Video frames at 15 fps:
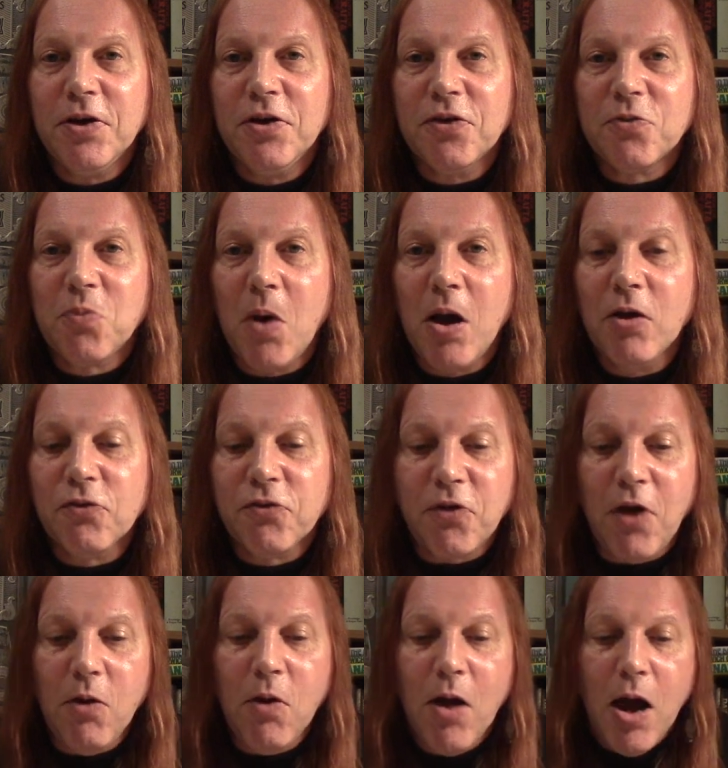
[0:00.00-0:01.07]
it as well.
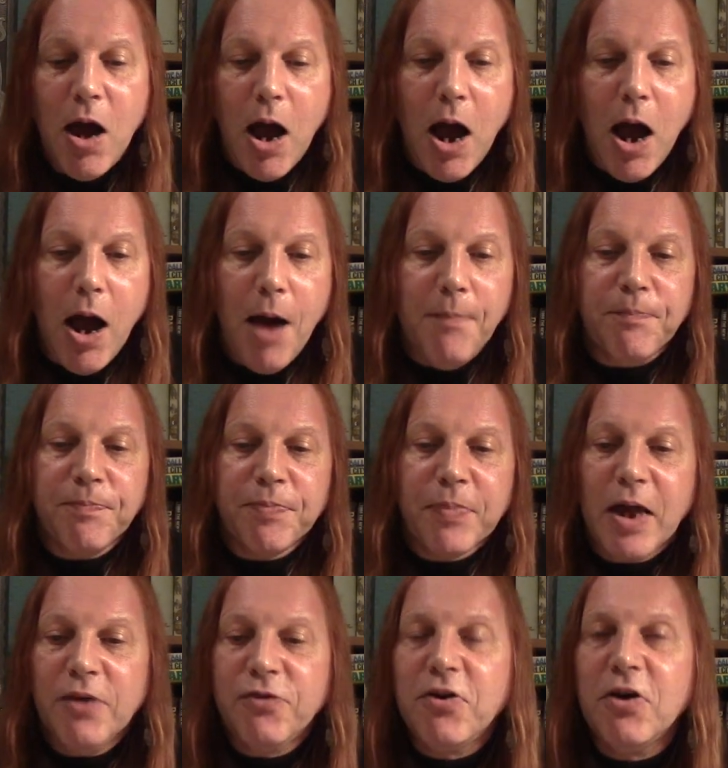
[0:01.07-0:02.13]
So um,
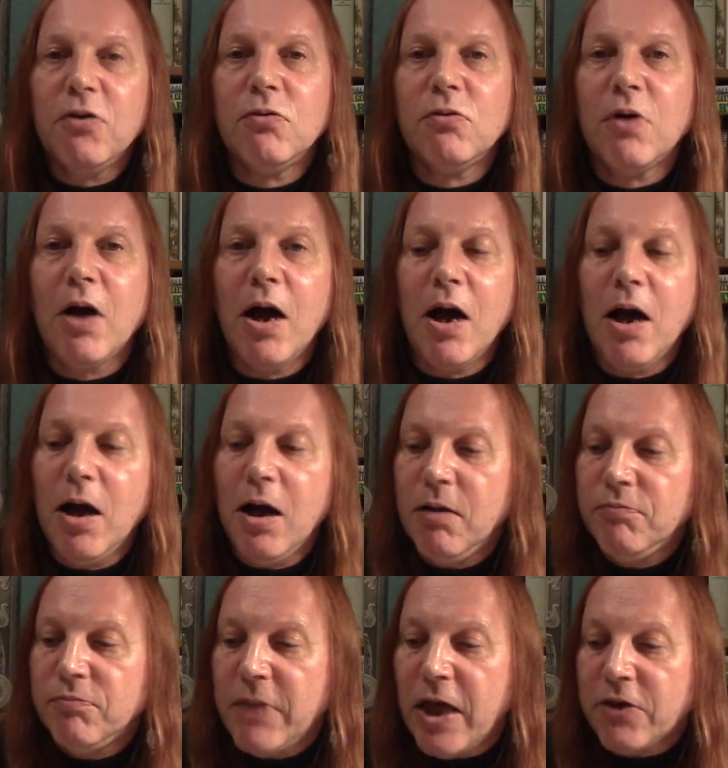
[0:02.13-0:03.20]
until
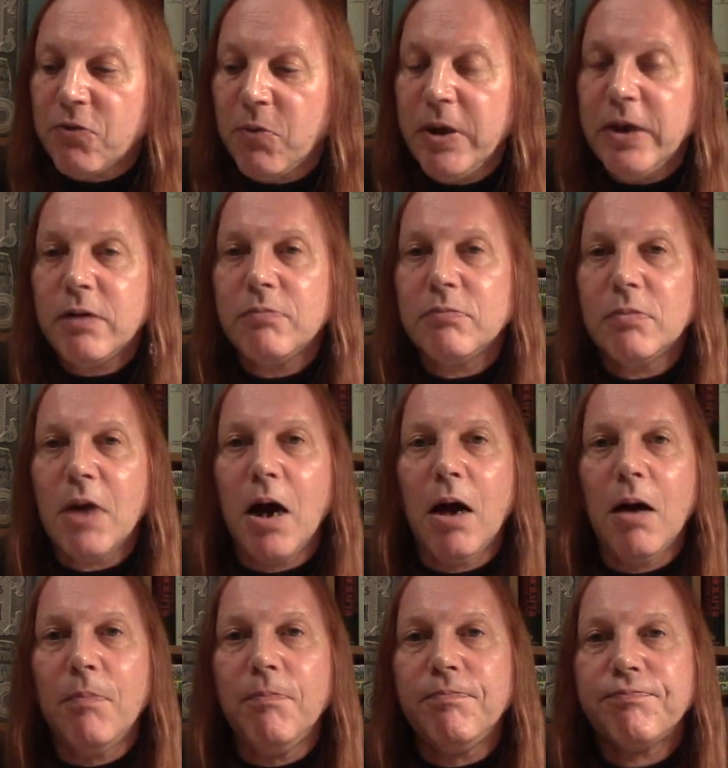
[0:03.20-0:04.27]
uh, next week,
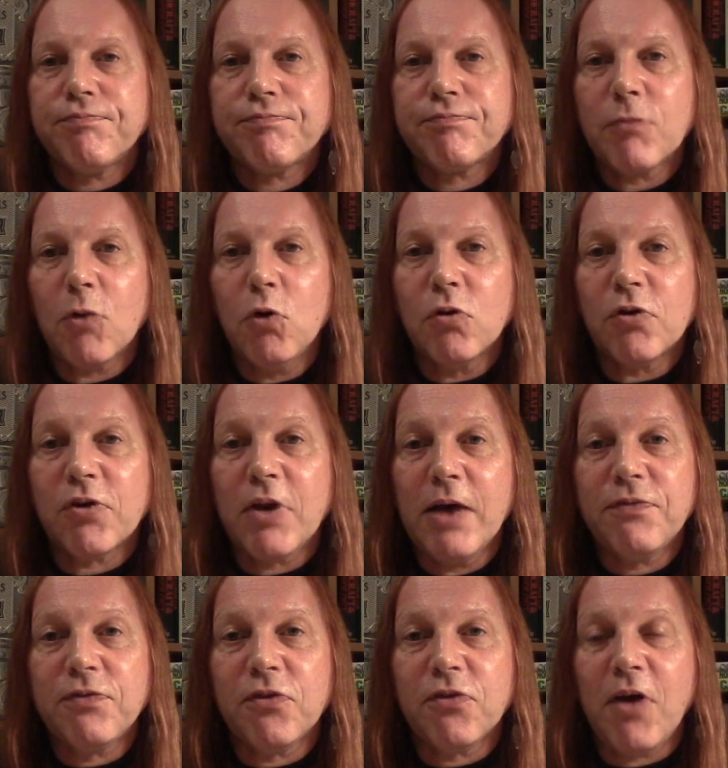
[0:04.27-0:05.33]
um, all that's
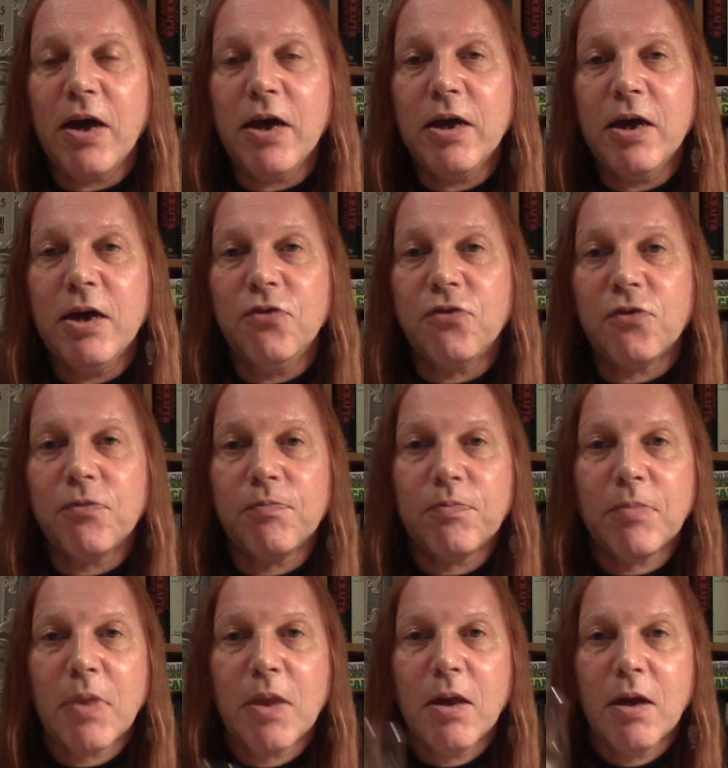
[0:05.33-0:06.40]
left to say is
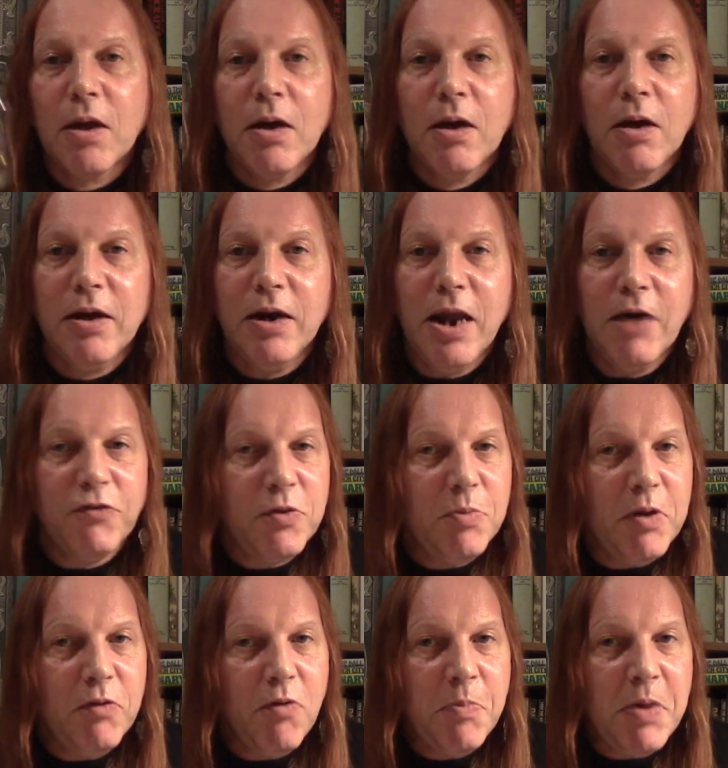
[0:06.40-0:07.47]
never to
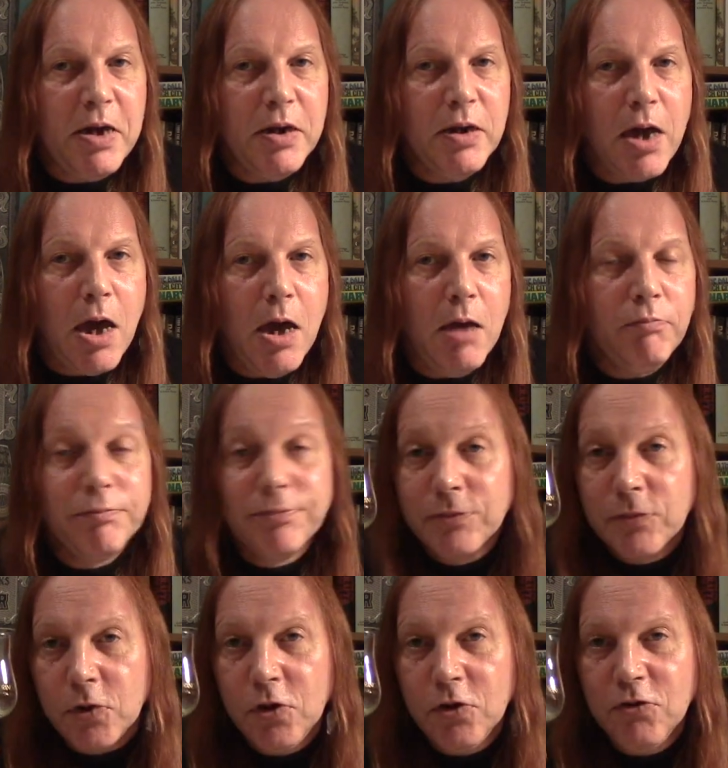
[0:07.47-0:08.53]
be repeated again.
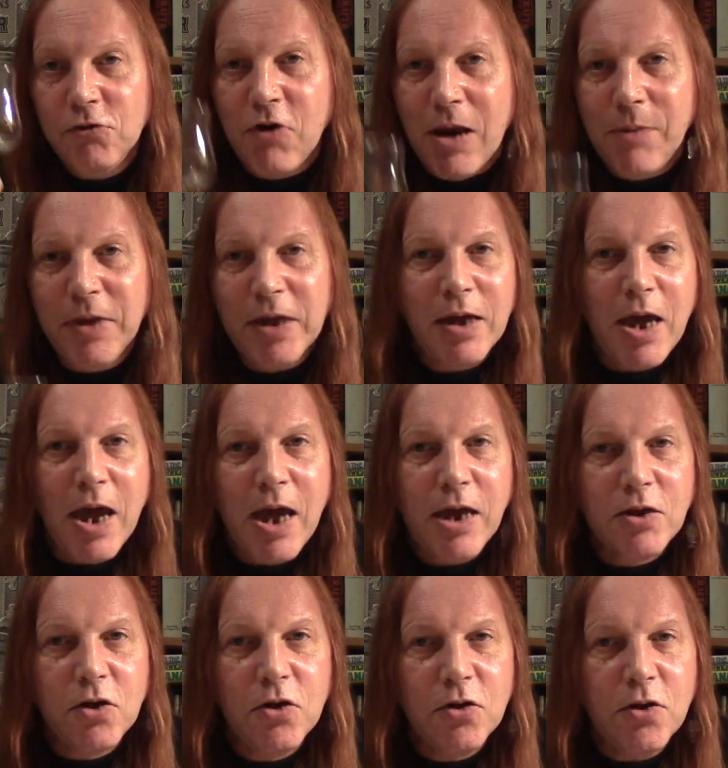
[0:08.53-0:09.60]
Good dramming
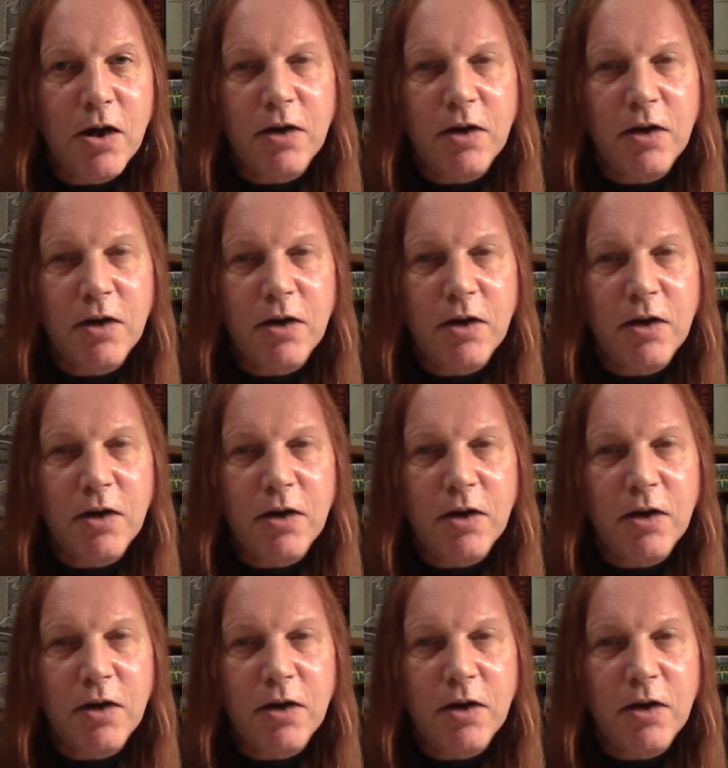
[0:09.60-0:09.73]
and good